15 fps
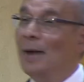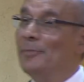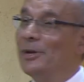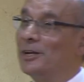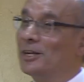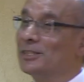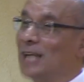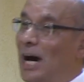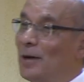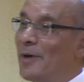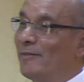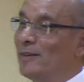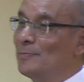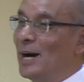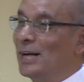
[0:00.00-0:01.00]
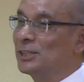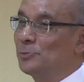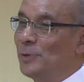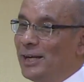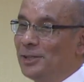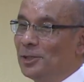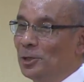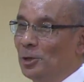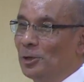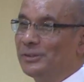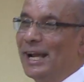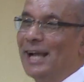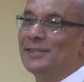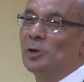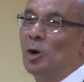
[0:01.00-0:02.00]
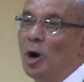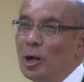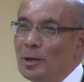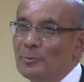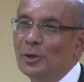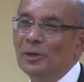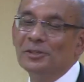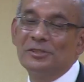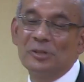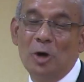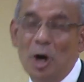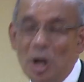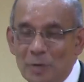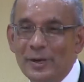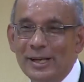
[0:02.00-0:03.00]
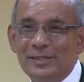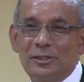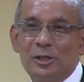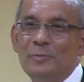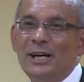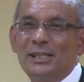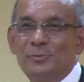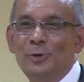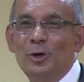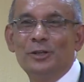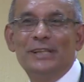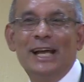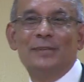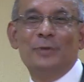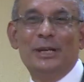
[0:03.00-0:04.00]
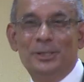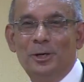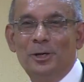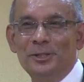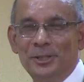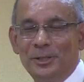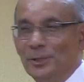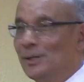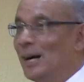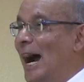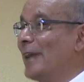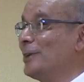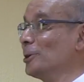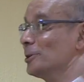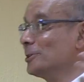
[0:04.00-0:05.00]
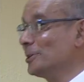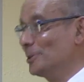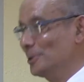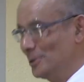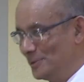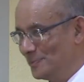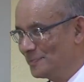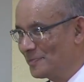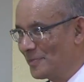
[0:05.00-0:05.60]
Because however much we know, there's almost always so much more that we don't know. I don't know.